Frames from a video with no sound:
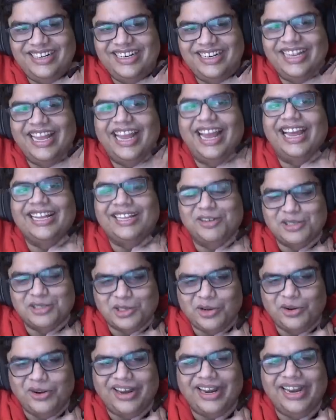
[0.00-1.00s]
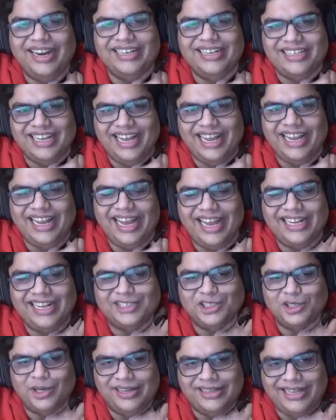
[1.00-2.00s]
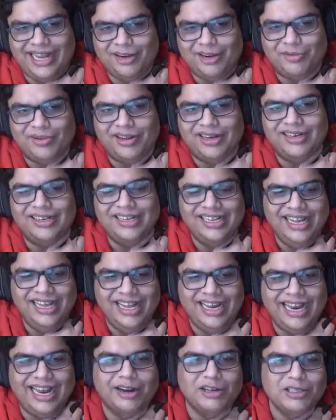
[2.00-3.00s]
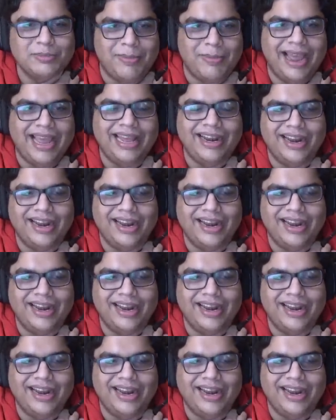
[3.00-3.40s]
Yeah, that was good, right? I enjoyed that one. Like, it was mine and